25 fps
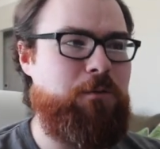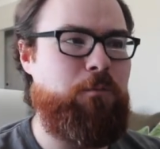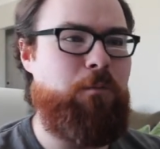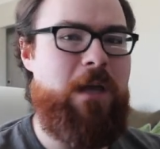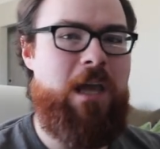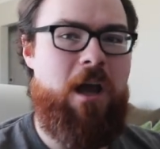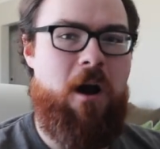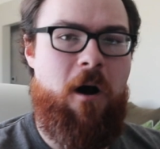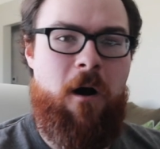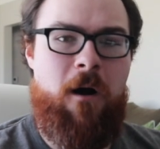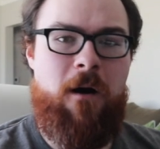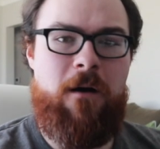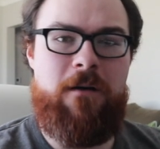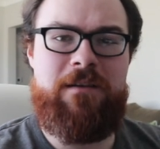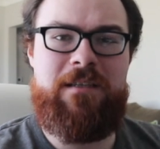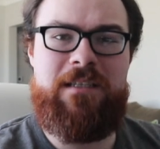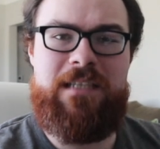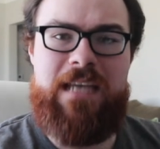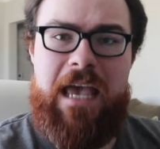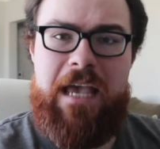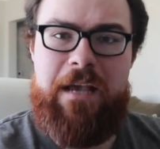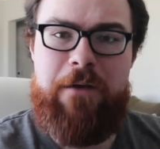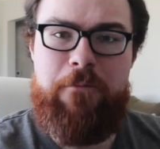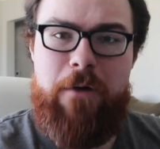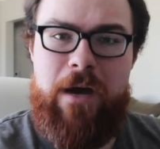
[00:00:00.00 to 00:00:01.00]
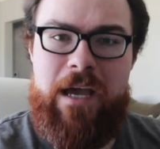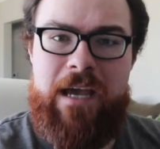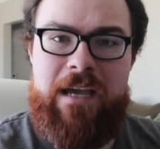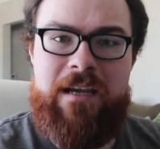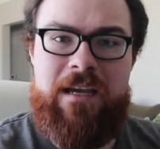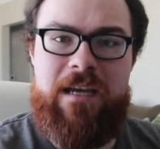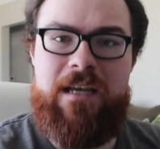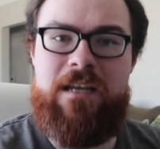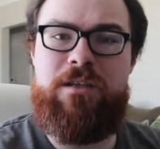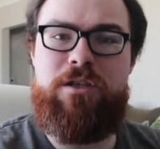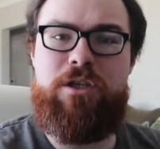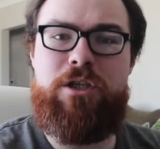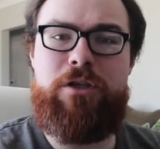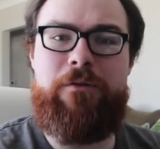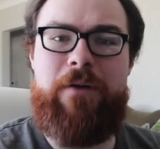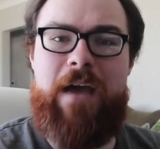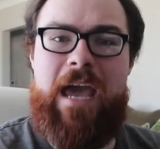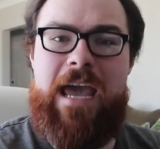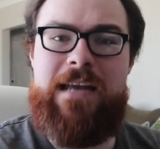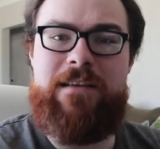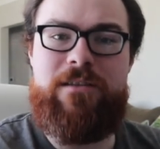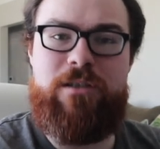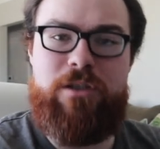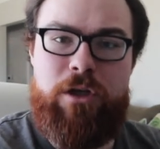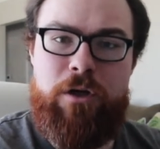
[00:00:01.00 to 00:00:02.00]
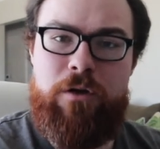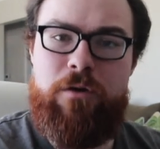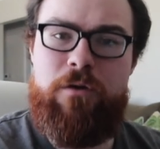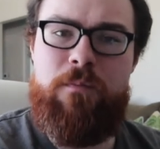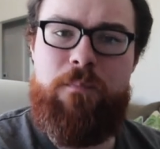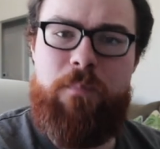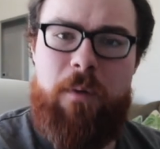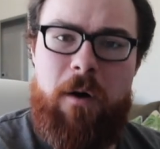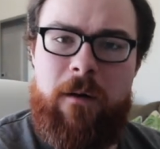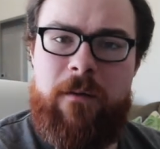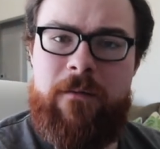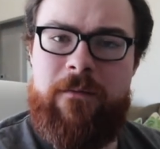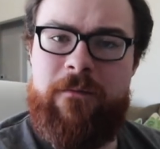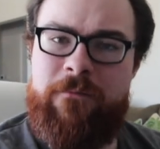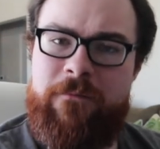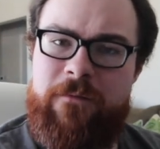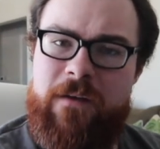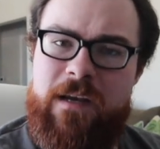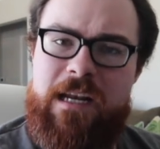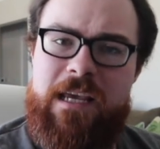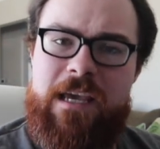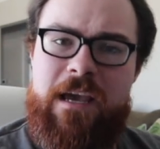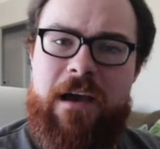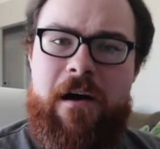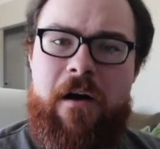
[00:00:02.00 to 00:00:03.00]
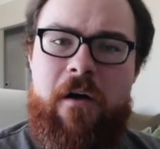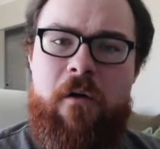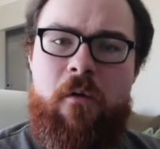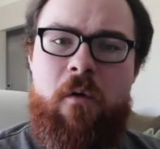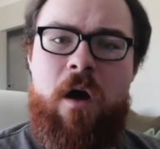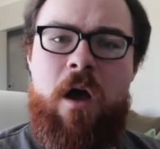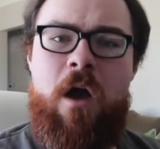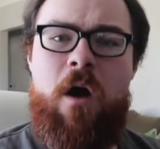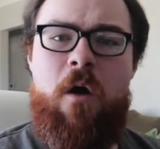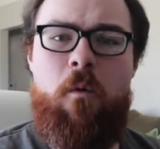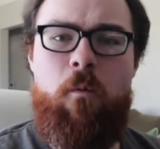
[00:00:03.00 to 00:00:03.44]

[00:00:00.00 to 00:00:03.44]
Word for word: we are segueing into a two-part video